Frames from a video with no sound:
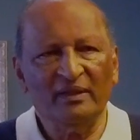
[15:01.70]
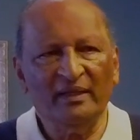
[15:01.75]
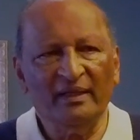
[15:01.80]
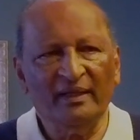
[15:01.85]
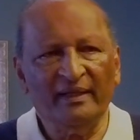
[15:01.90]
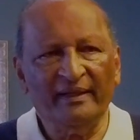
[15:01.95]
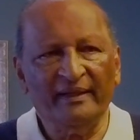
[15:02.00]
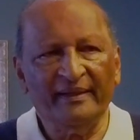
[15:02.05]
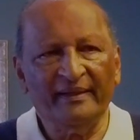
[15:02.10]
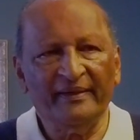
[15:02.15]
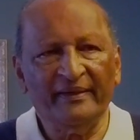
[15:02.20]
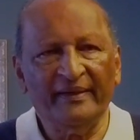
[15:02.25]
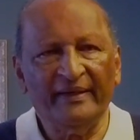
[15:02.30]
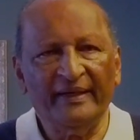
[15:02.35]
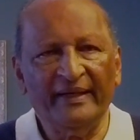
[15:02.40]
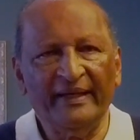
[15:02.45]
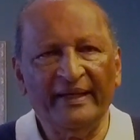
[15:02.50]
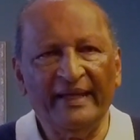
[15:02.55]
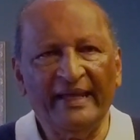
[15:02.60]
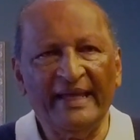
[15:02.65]
uh,
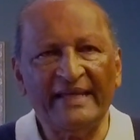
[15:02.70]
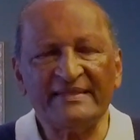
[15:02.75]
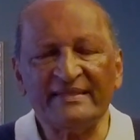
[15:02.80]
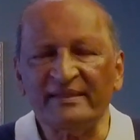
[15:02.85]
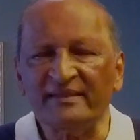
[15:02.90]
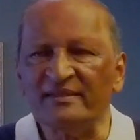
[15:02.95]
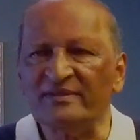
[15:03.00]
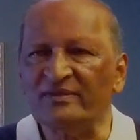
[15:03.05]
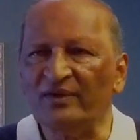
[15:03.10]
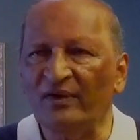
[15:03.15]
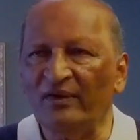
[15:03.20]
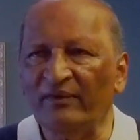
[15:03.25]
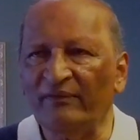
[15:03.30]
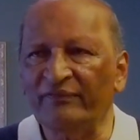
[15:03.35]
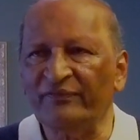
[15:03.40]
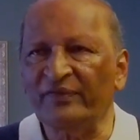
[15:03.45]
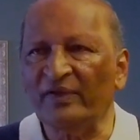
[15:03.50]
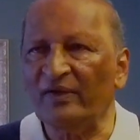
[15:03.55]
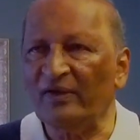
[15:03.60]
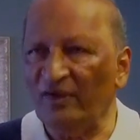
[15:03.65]
essence
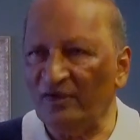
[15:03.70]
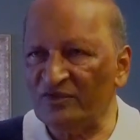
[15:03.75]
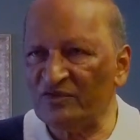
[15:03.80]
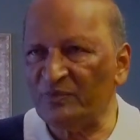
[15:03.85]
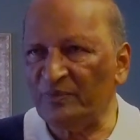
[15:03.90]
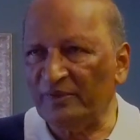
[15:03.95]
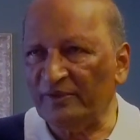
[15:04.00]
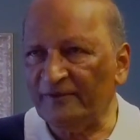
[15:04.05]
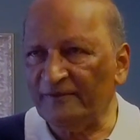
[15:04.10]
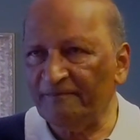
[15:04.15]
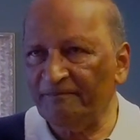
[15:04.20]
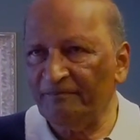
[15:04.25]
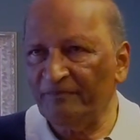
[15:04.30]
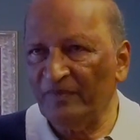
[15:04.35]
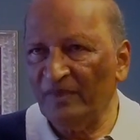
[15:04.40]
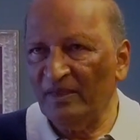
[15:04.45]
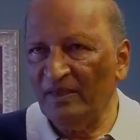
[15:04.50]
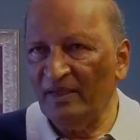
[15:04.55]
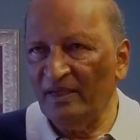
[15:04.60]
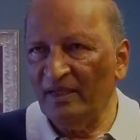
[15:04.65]
of the gospel.
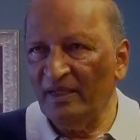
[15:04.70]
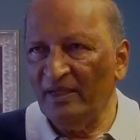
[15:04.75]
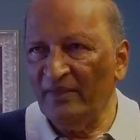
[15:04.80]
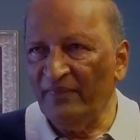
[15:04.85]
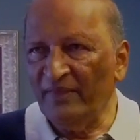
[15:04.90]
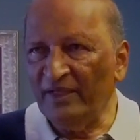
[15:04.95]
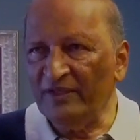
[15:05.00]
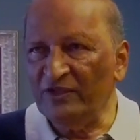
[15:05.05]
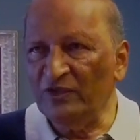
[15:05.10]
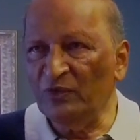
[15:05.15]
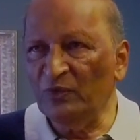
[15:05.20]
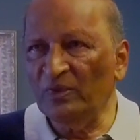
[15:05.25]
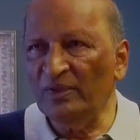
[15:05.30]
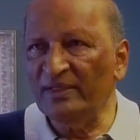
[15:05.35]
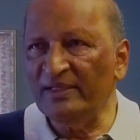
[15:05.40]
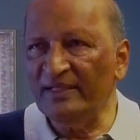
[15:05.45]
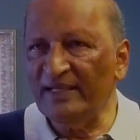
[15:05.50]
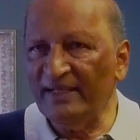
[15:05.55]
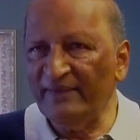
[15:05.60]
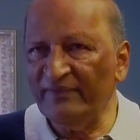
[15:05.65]
Amen. That you will
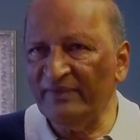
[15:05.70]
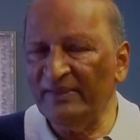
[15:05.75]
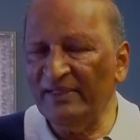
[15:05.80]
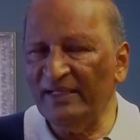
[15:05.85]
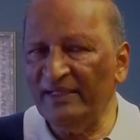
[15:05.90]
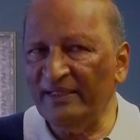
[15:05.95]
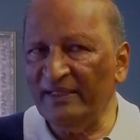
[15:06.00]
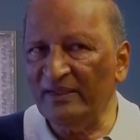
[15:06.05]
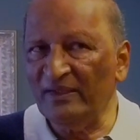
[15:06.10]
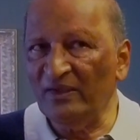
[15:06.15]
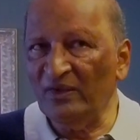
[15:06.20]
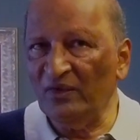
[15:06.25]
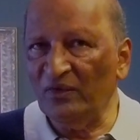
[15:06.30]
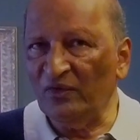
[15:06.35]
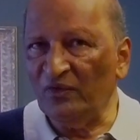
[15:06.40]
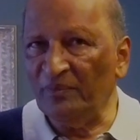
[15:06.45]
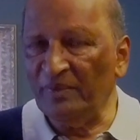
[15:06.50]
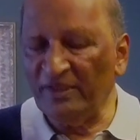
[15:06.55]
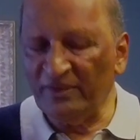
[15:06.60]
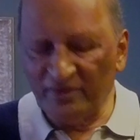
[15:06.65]
never let it
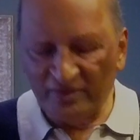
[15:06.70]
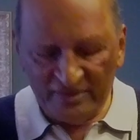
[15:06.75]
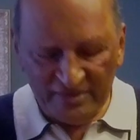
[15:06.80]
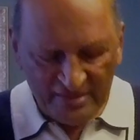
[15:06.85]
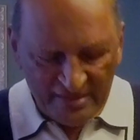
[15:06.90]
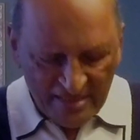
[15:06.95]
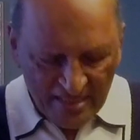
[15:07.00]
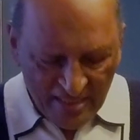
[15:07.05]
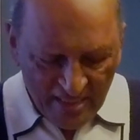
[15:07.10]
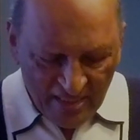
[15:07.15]
go because